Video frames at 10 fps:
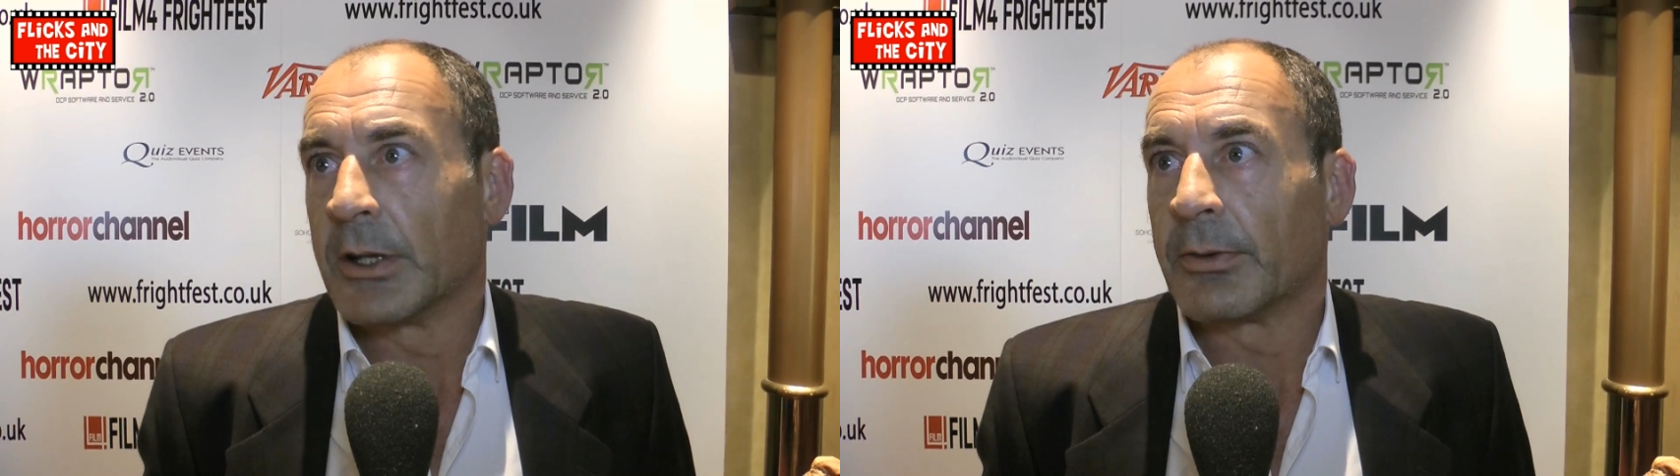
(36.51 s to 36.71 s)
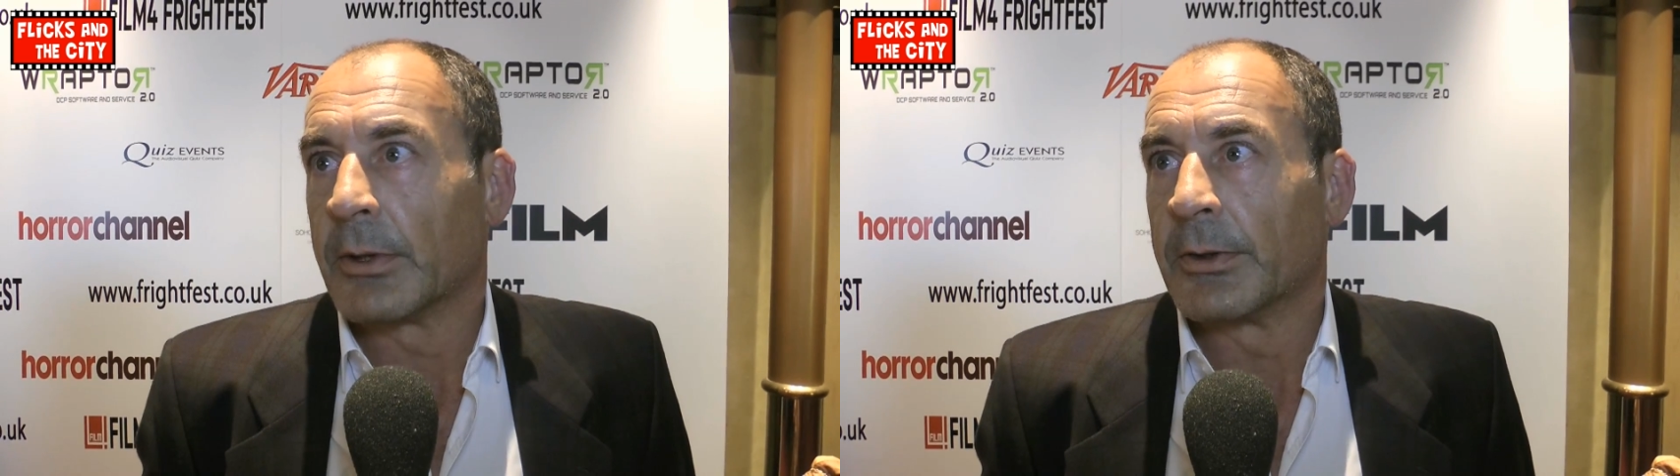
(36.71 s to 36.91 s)

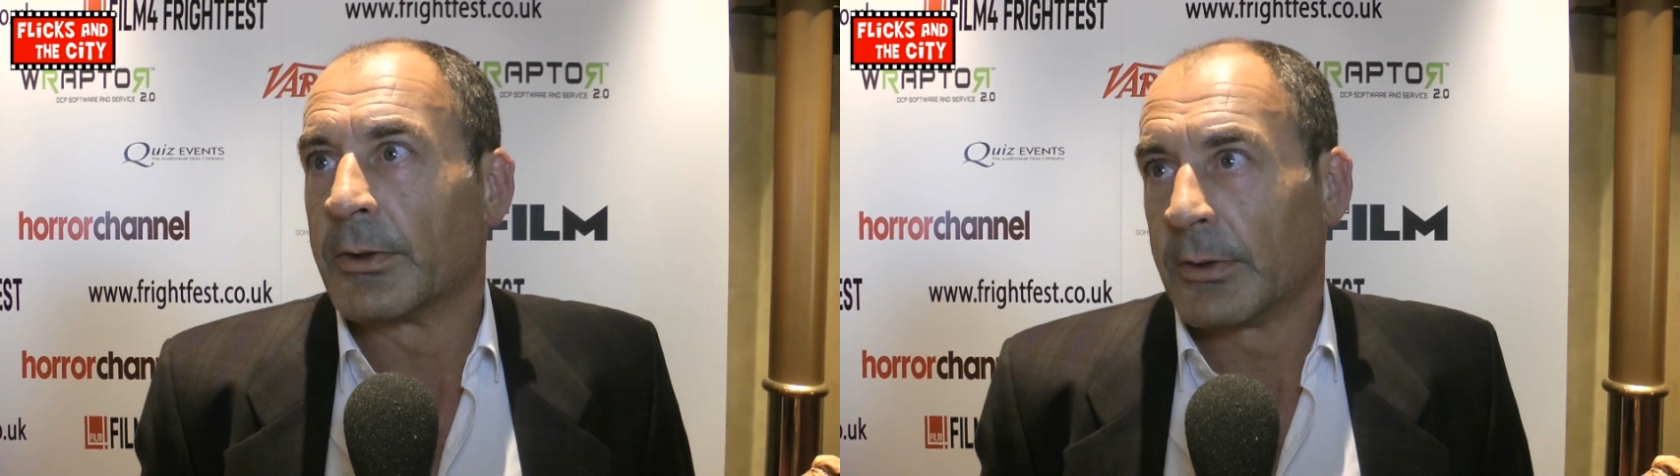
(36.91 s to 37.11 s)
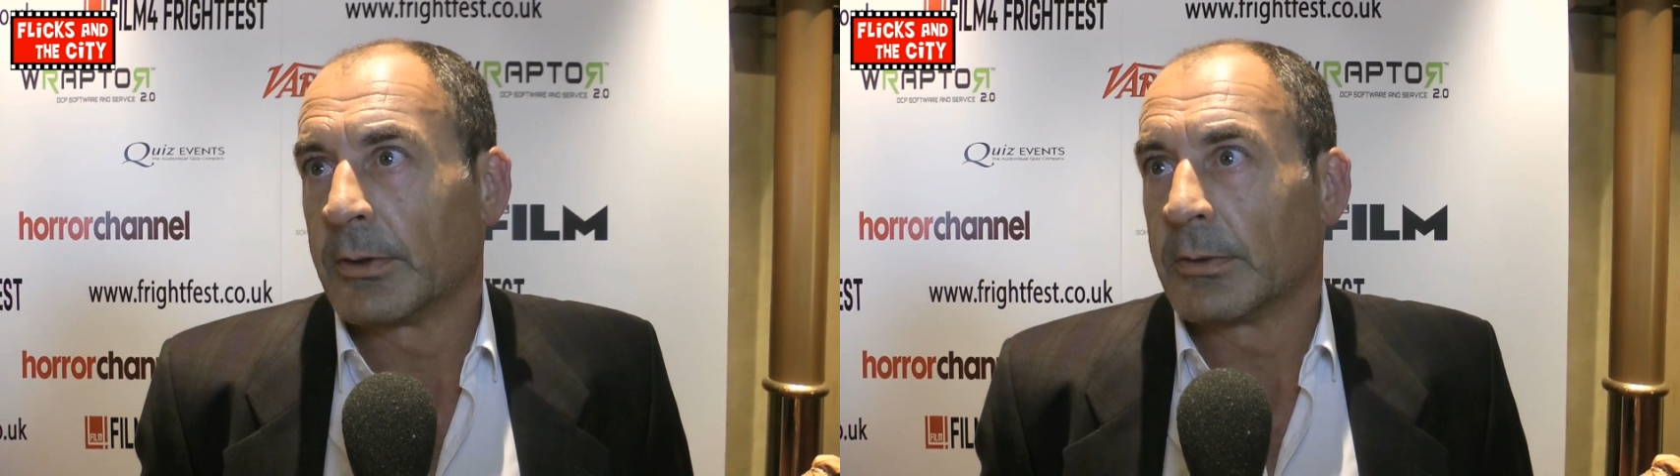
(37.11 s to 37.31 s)
That's what
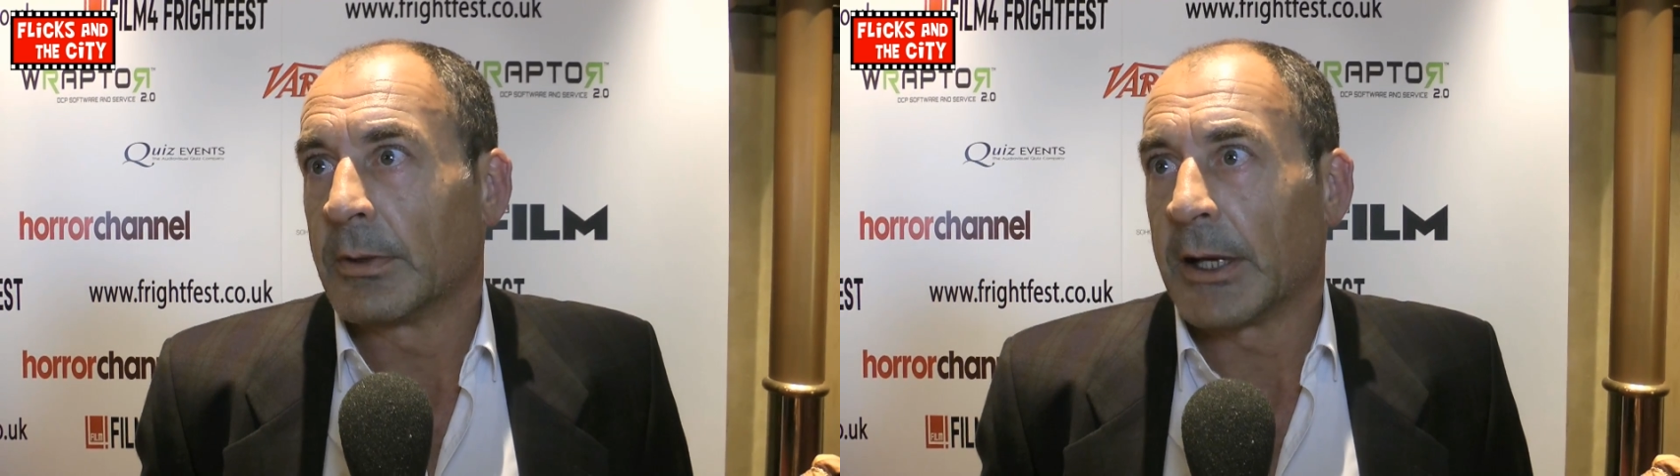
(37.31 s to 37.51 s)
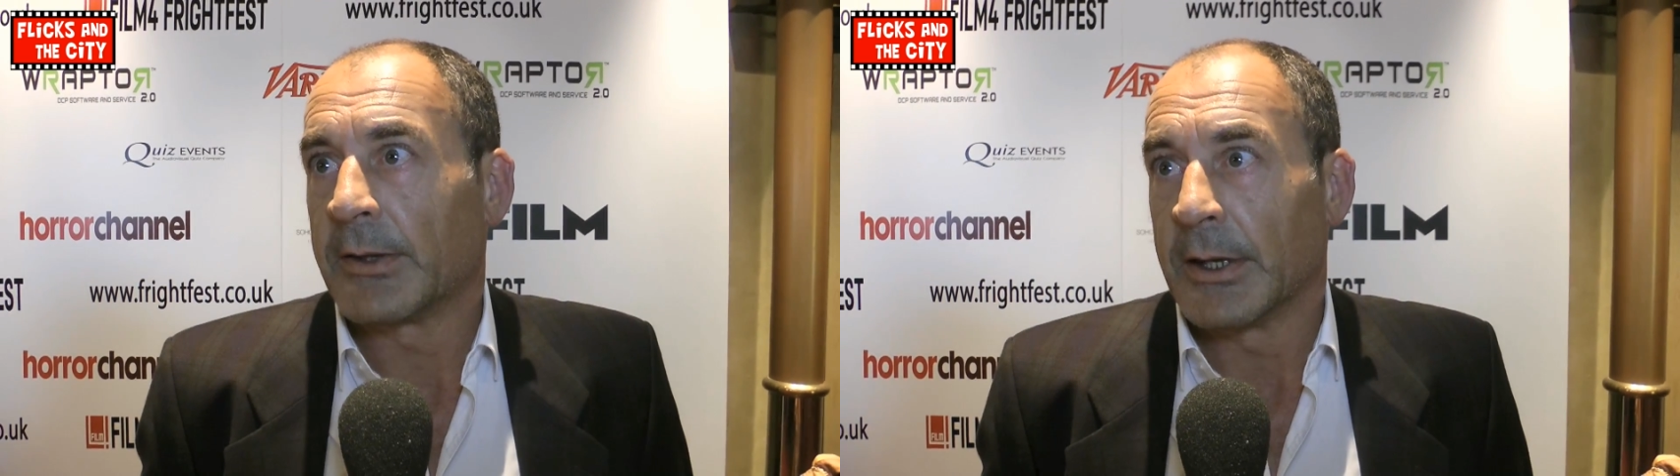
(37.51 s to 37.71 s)
it's
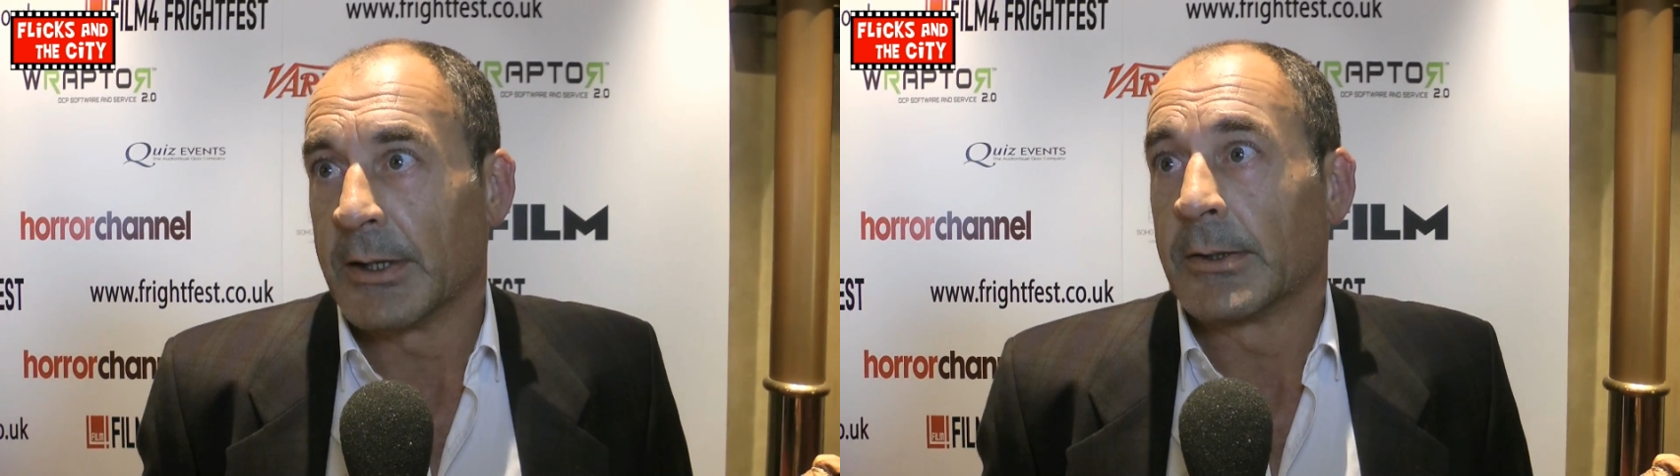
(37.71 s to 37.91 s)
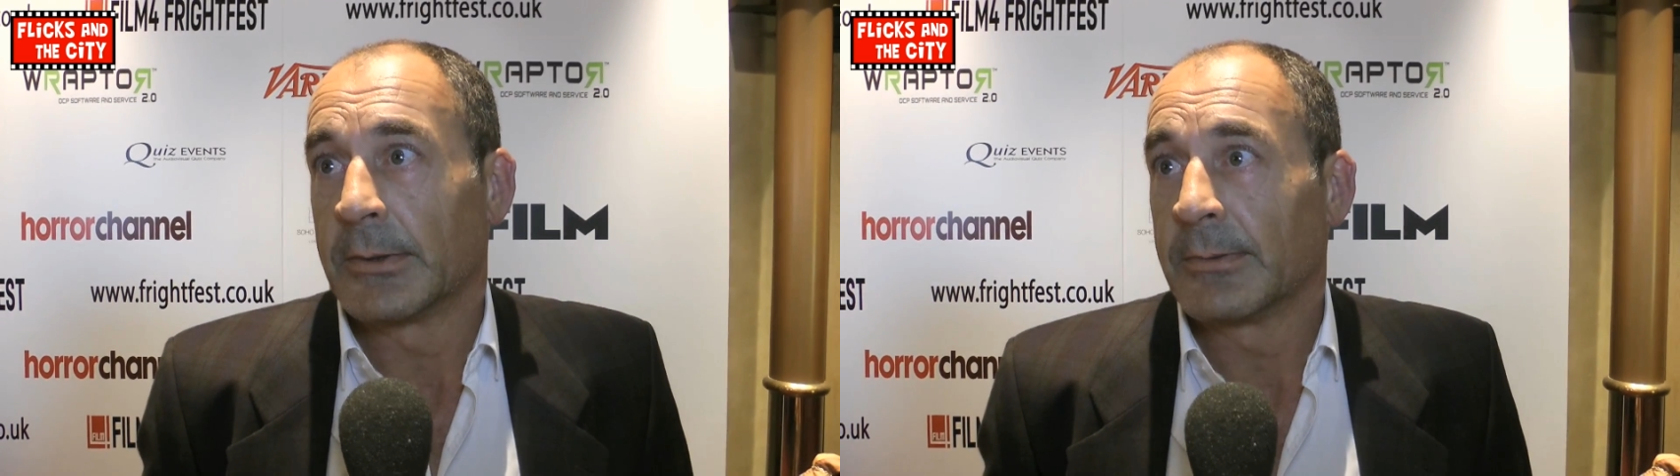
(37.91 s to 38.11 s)
acting.